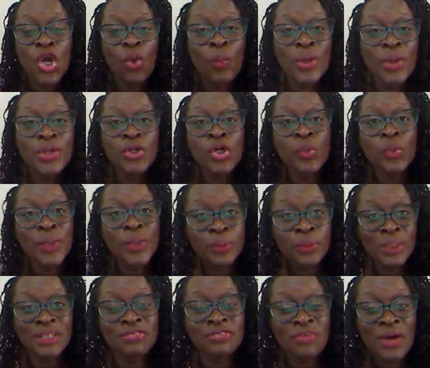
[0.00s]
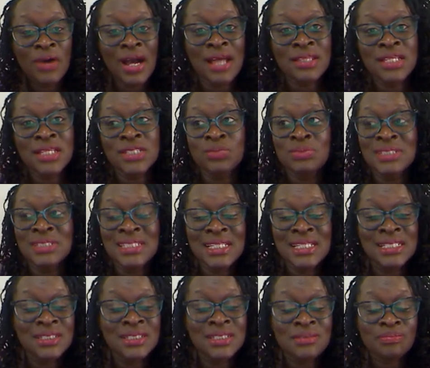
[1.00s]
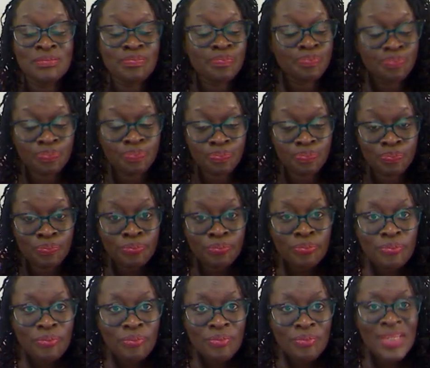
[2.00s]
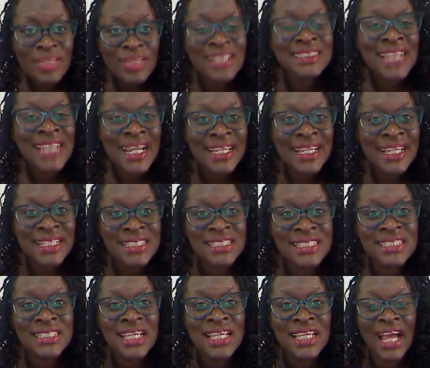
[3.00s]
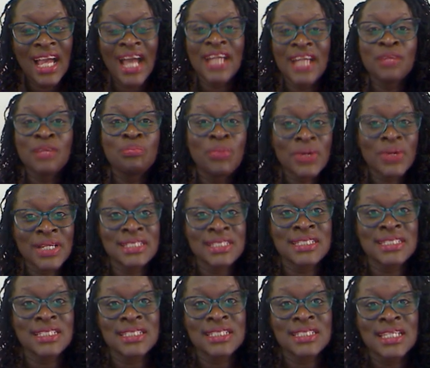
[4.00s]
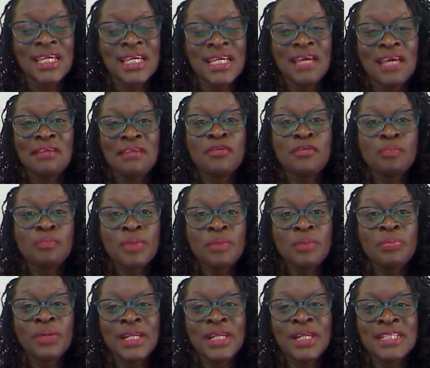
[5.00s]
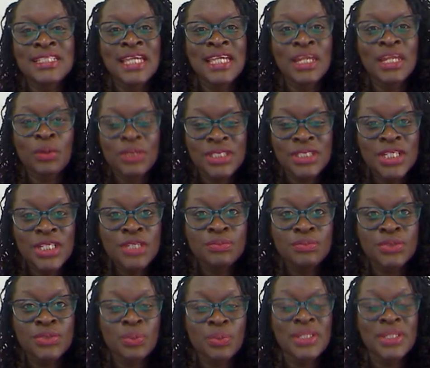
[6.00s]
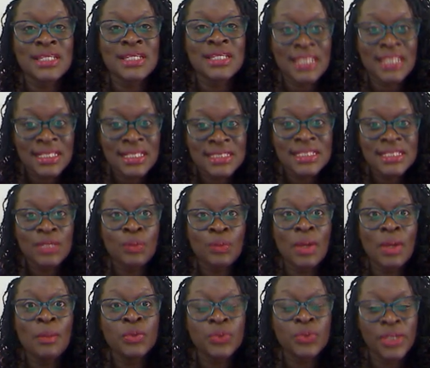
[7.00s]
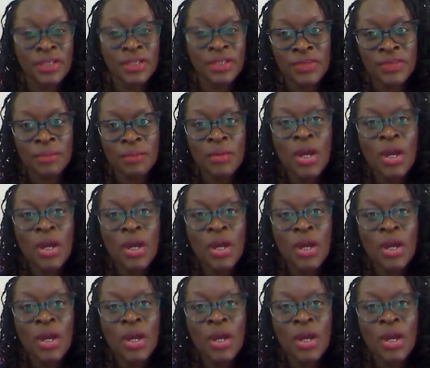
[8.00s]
We know we do it for others. We set targets and bonuses for people, let's say in our teams. When they succeed, we're able to give them.